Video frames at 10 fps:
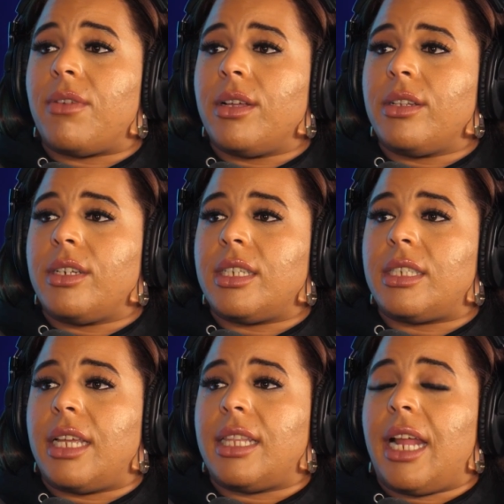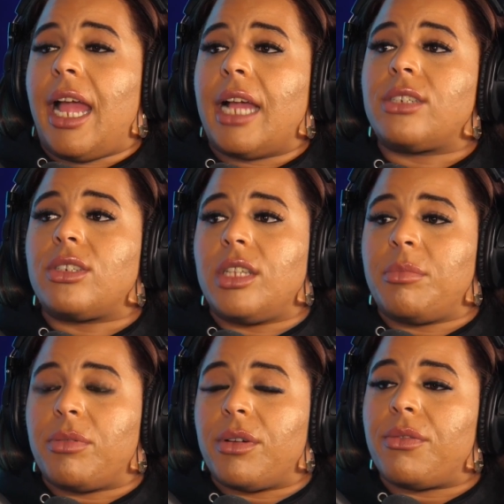further to say that I actually
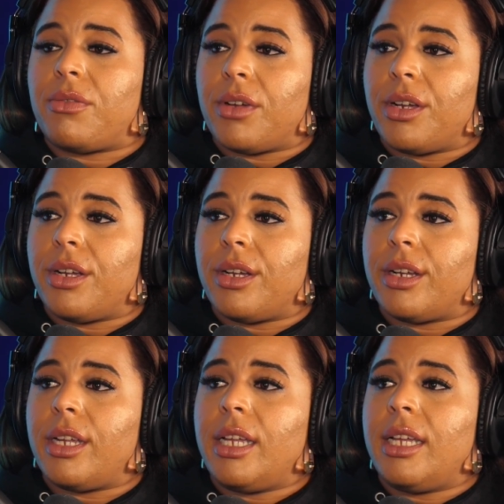prefer